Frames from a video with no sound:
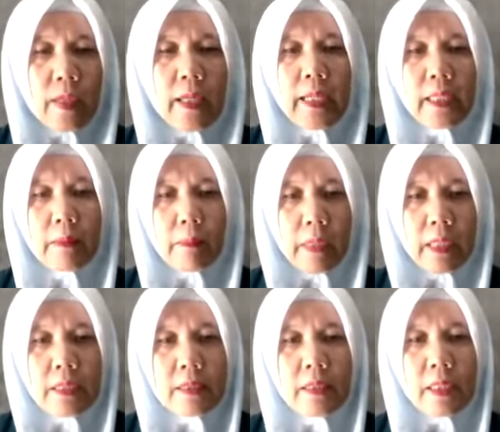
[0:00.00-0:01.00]
It
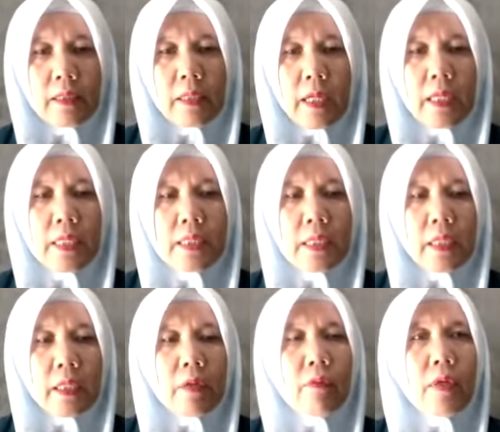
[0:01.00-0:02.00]
means that there is
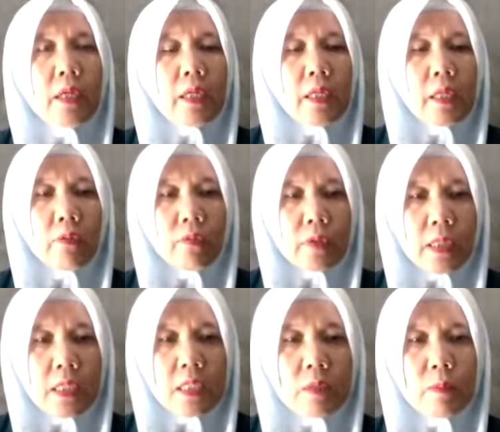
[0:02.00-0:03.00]
significant
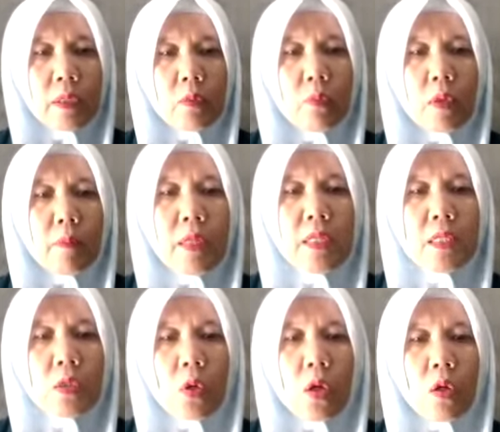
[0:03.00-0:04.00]
difference between mean
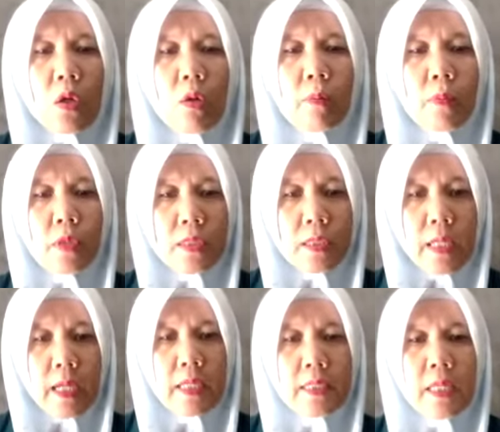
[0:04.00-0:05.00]
score of
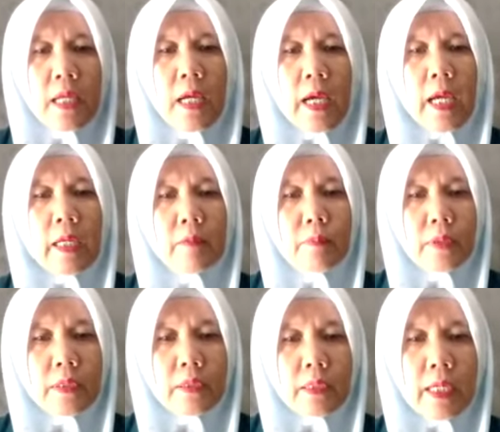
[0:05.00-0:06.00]
post-test and
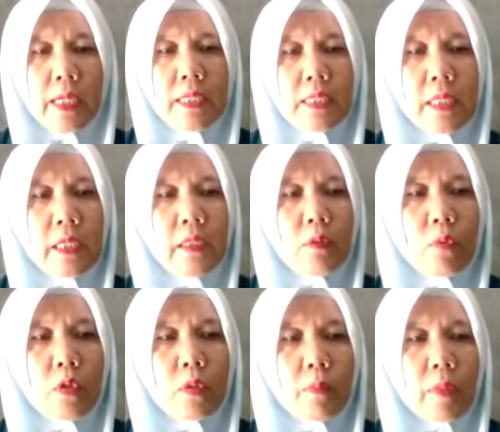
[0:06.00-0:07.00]
pre-test in
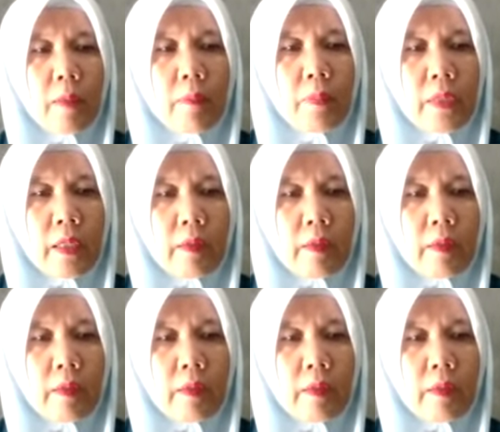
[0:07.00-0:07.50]
word mapping.